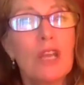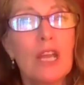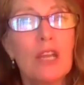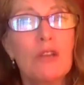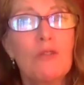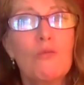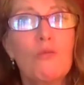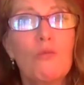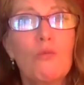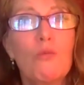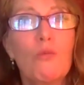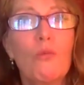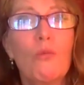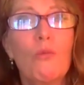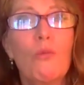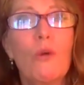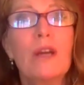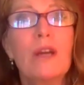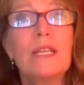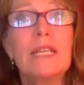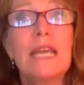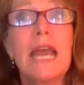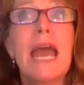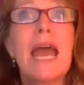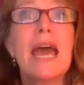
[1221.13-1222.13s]
Yeah
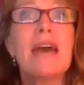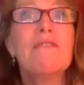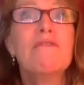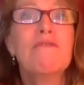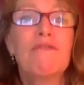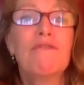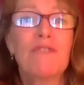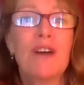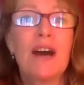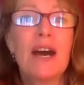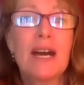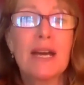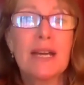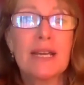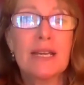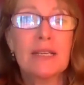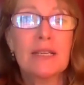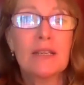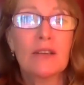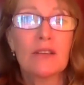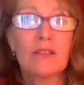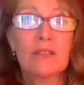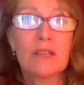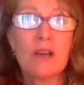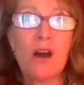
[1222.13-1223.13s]
one can
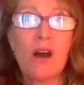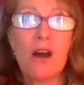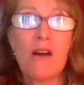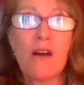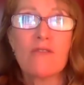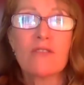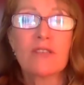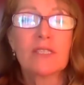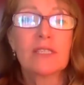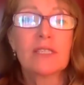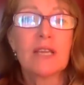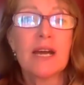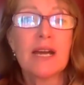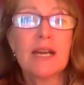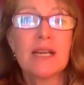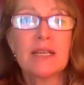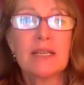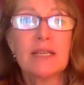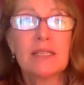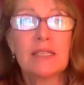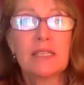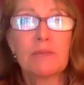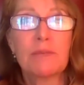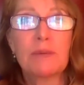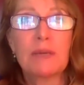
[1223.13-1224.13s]
find all the
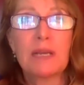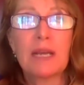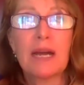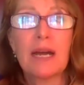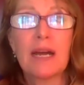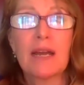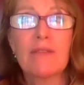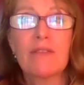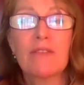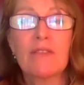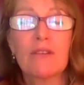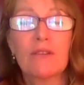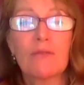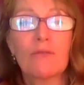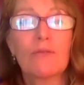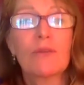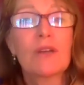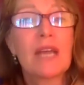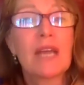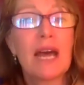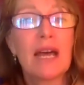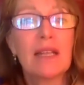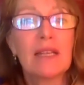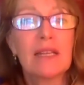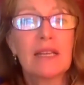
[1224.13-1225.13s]
science behind the
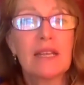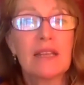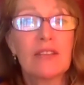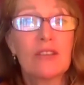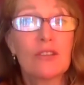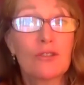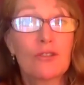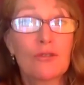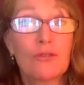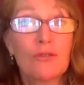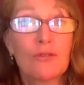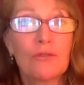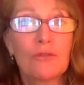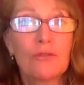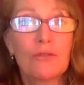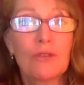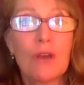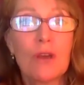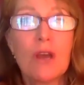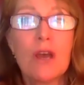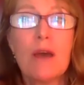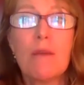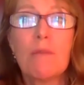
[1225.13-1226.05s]
reality, the truth,